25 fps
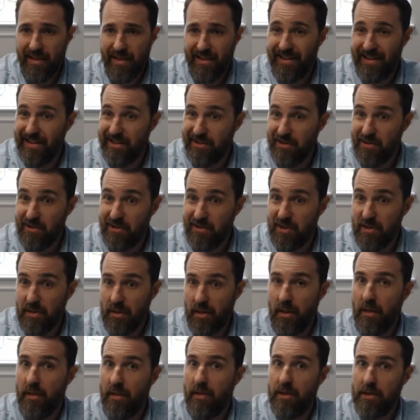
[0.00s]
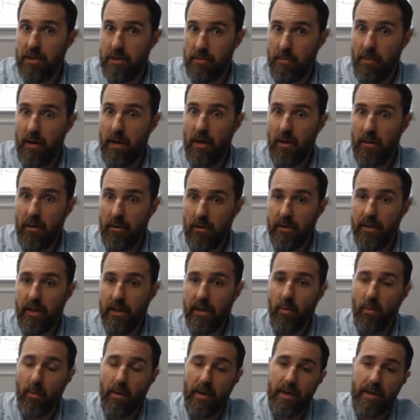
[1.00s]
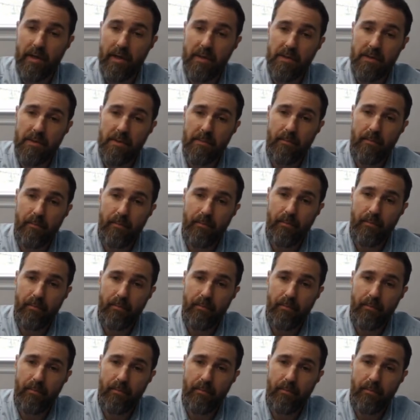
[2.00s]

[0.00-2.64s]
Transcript: and these are just the small looking wings.